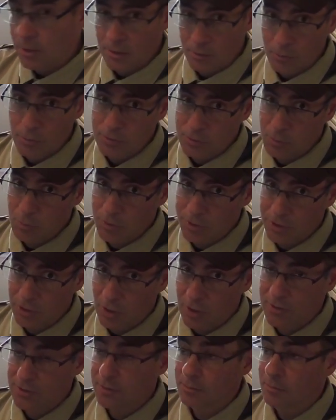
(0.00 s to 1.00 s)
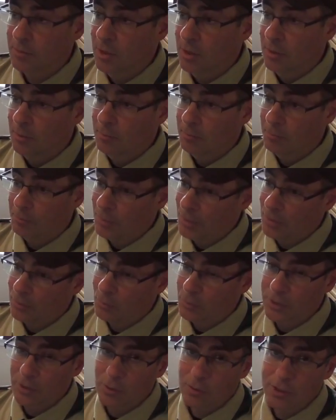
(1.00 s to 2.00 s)
It was pretty awesome.
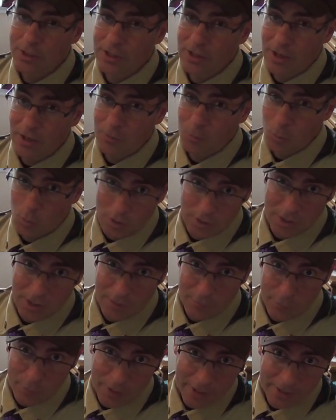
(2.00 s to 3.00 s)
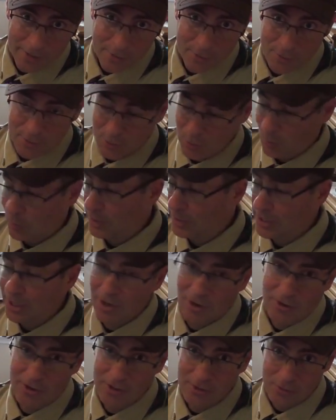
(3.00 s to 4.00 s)
But we only got one day of rain, so I
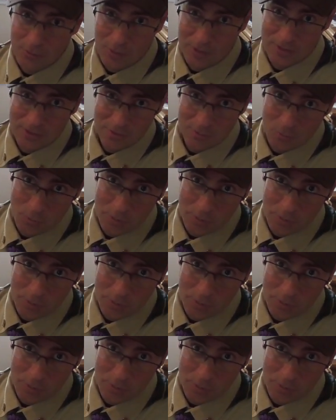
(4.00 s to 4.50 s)
carried it the rest of the